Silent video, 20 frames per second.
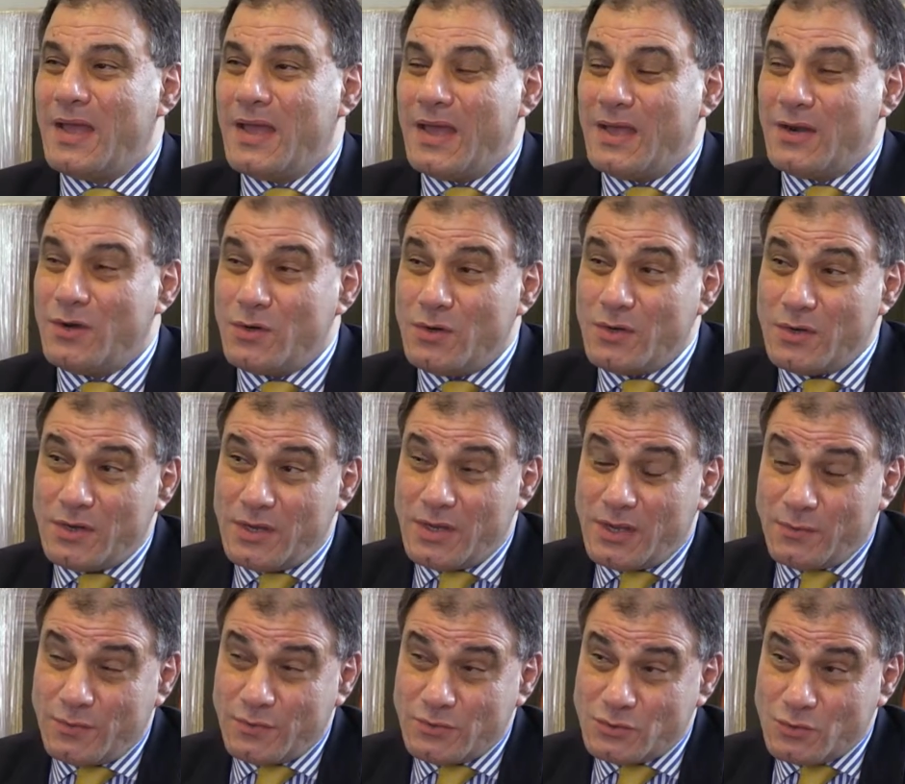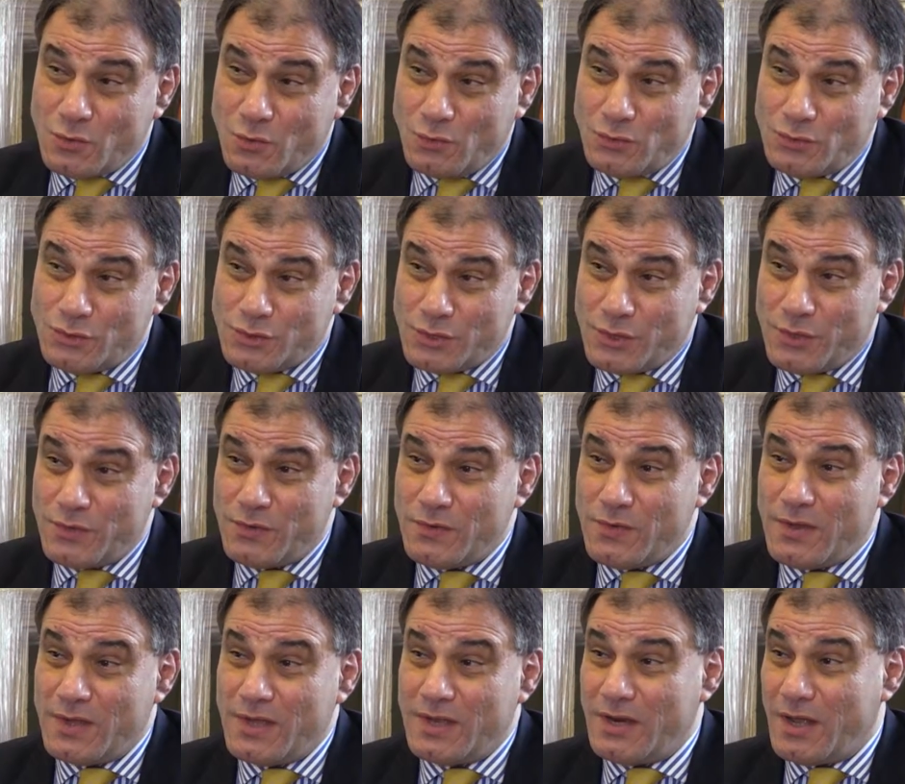And it was also
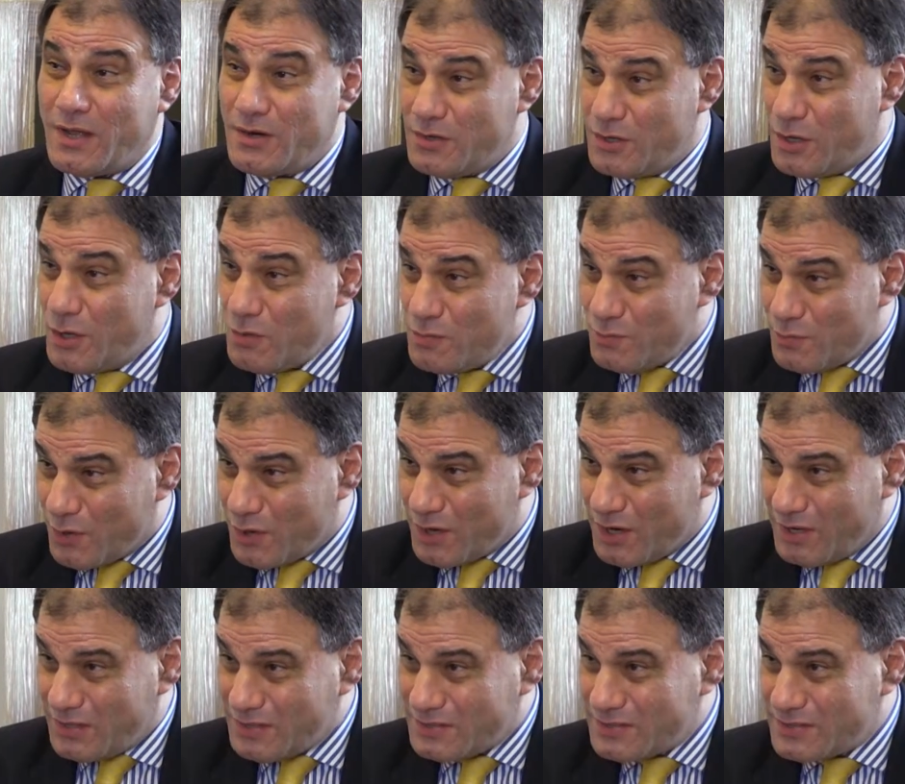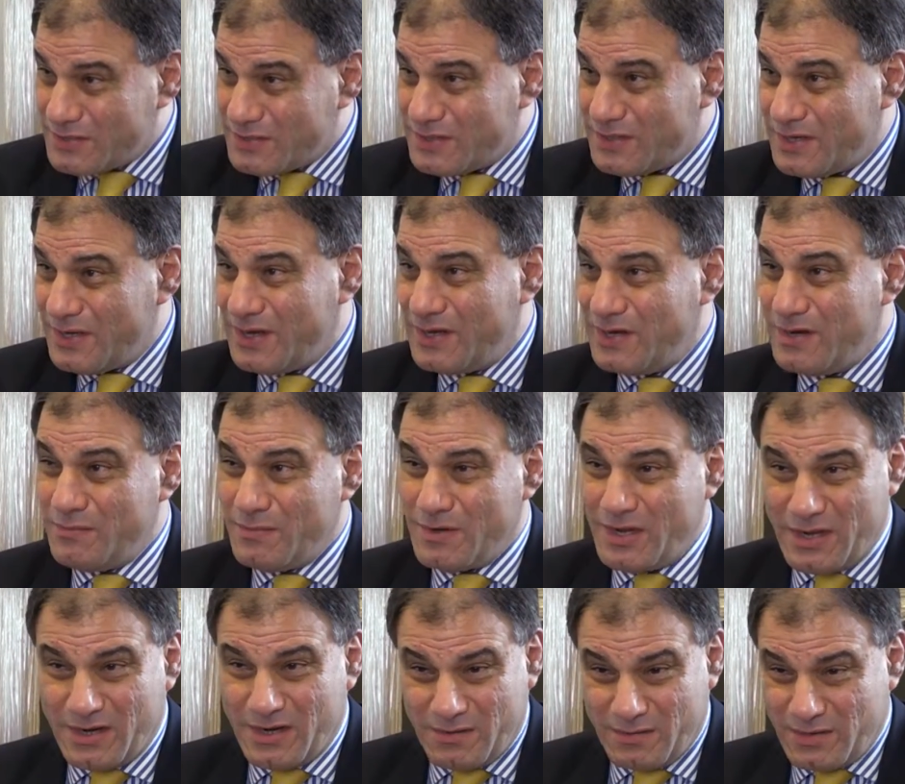an unknown product and
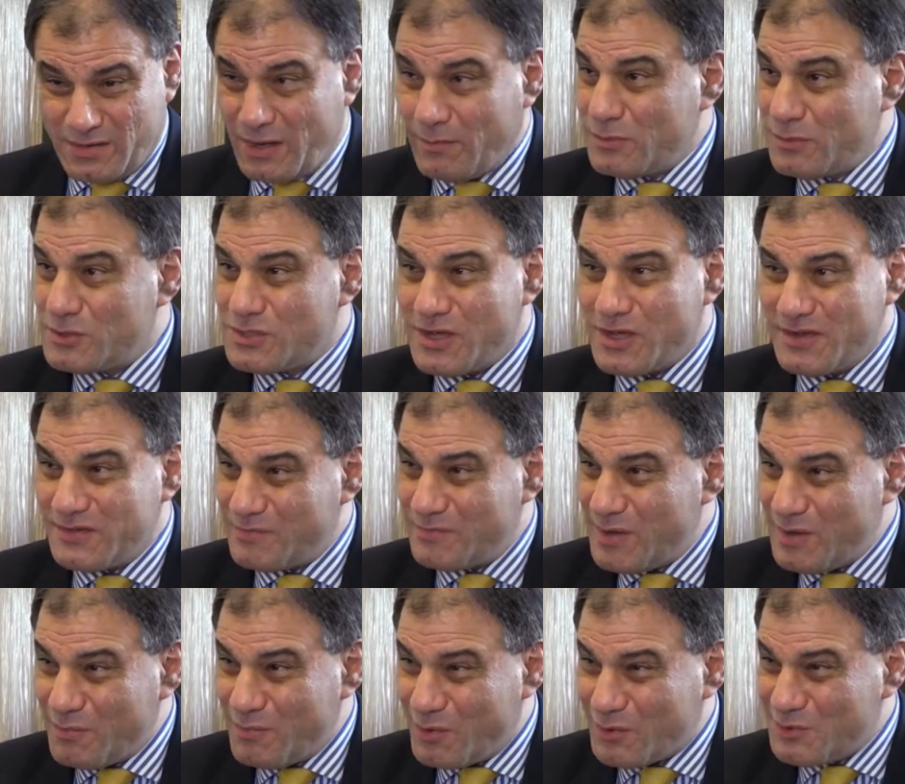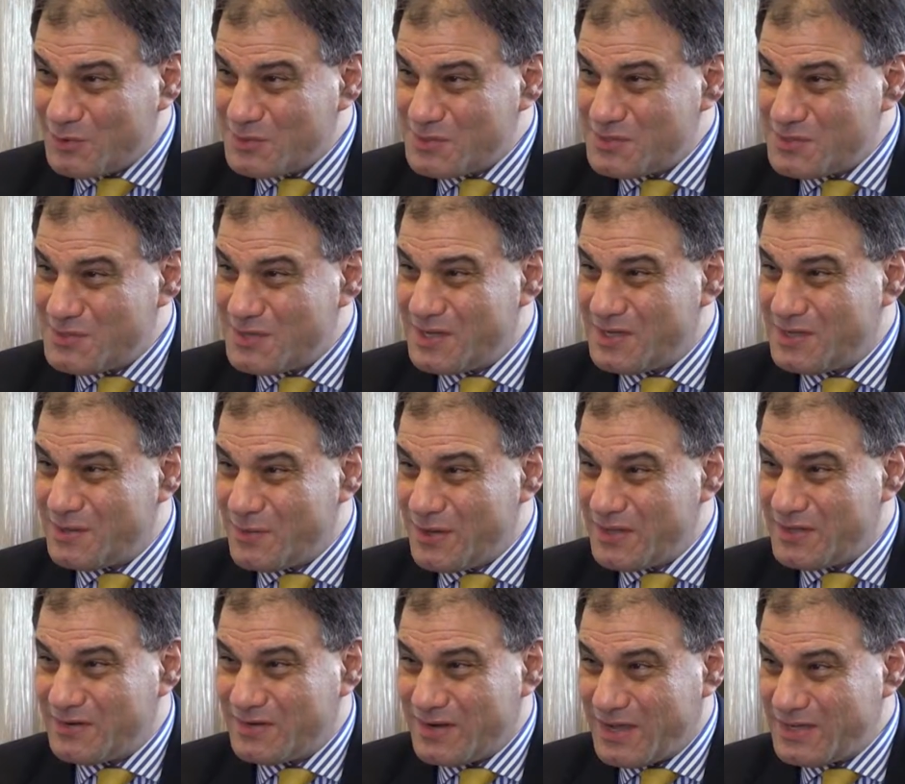in double-sized big bottles in the
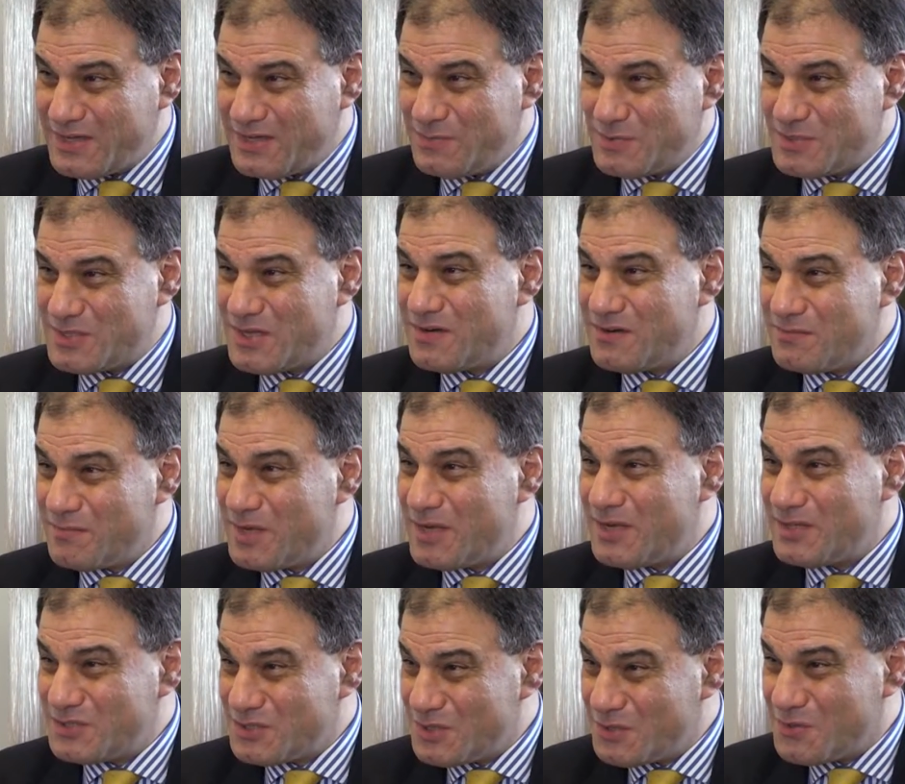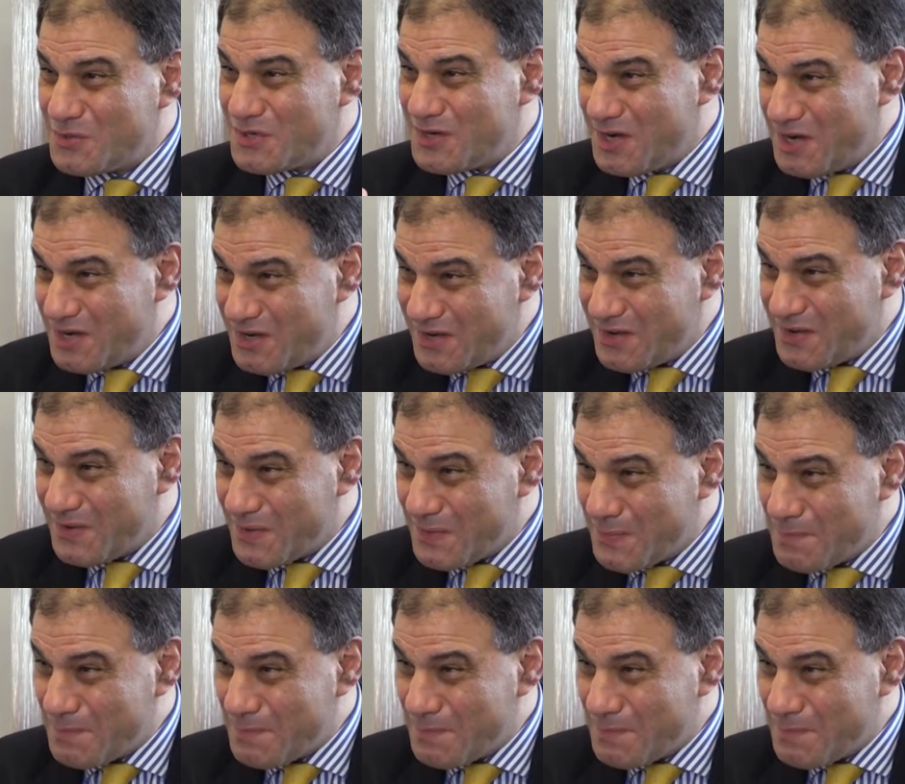way that 90% of beer is sold in India.